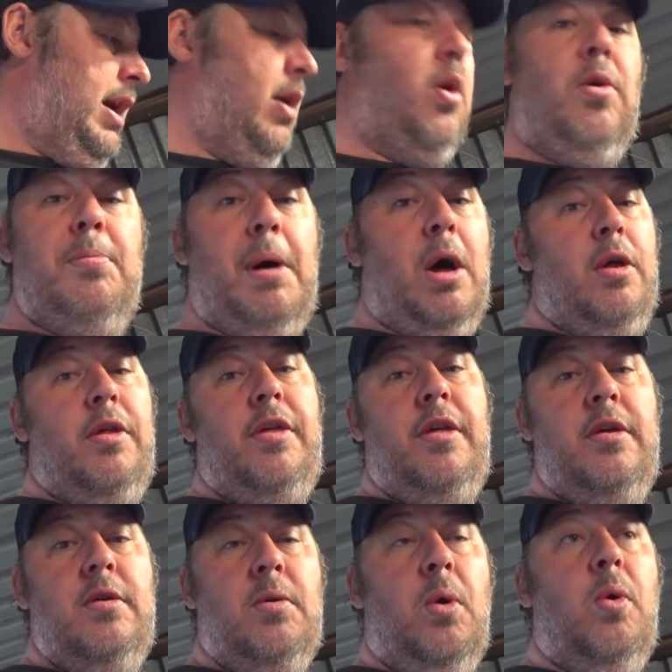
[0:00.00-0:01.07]
or
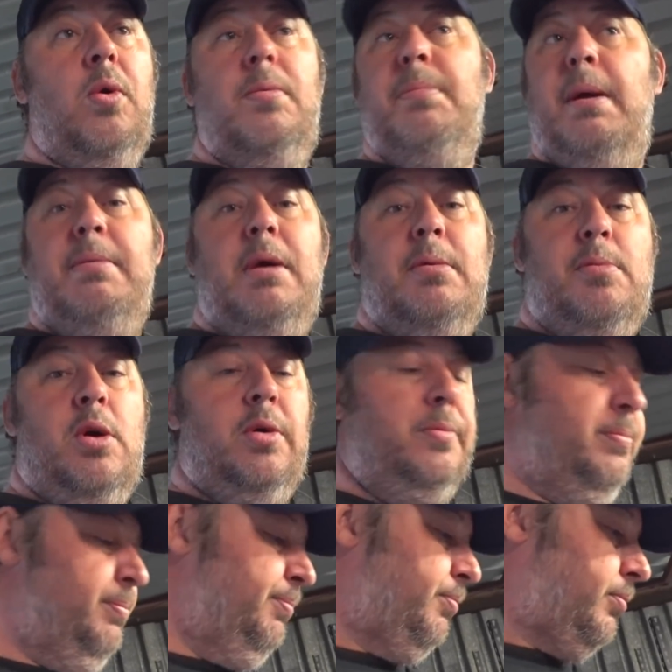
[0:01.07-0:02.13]
both, or maybe I'm wrong.
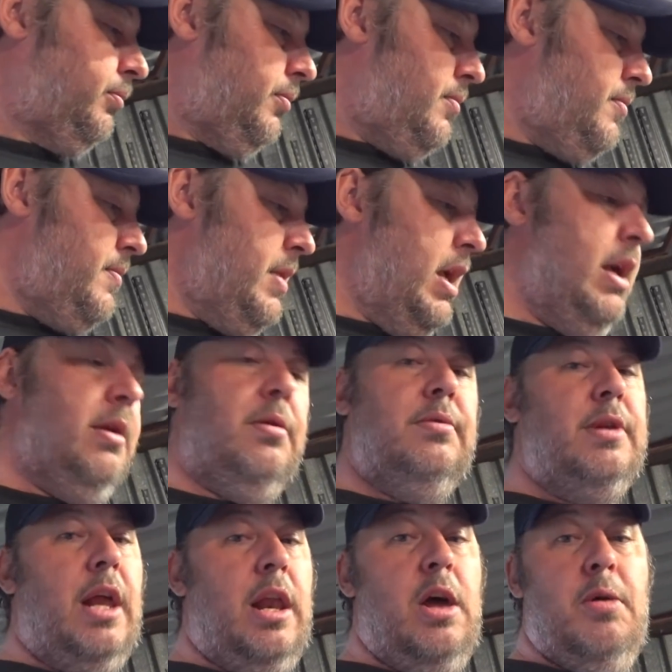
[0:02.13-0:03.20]
That'll
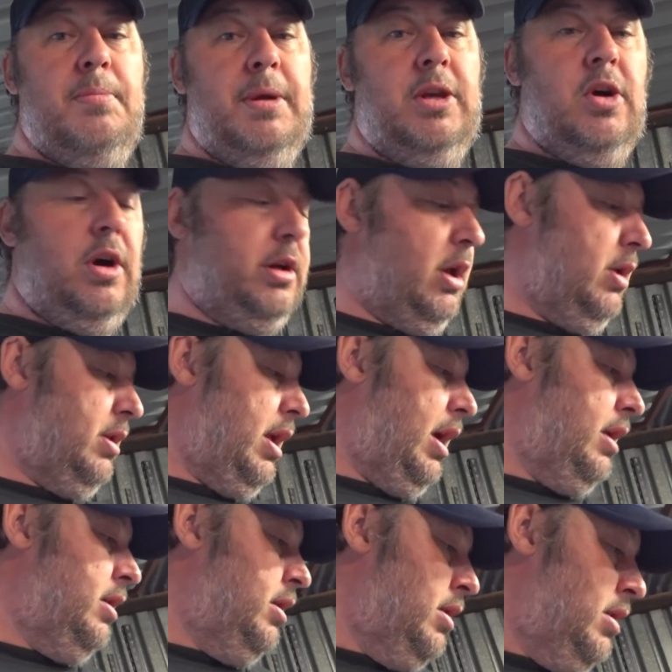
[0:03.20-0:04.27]
help me diagnose that.